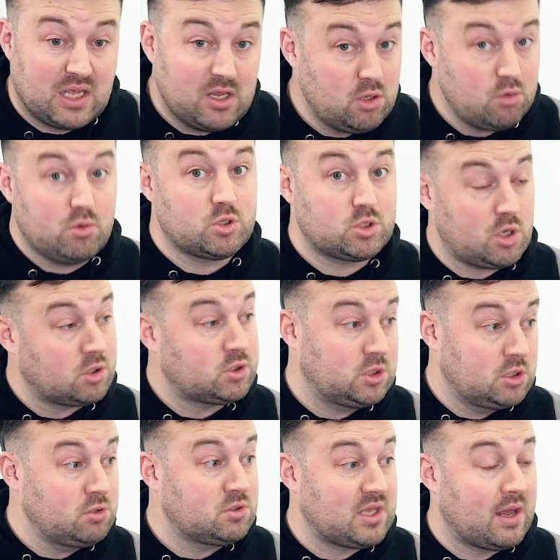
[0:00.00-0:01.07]
there, you can start to
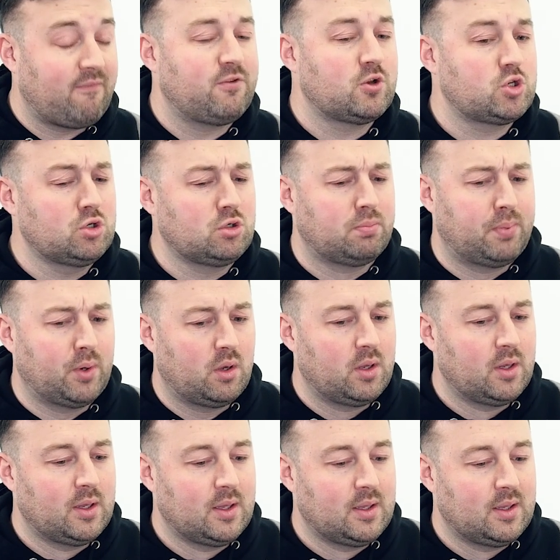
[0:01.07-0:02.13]
use that for sure, but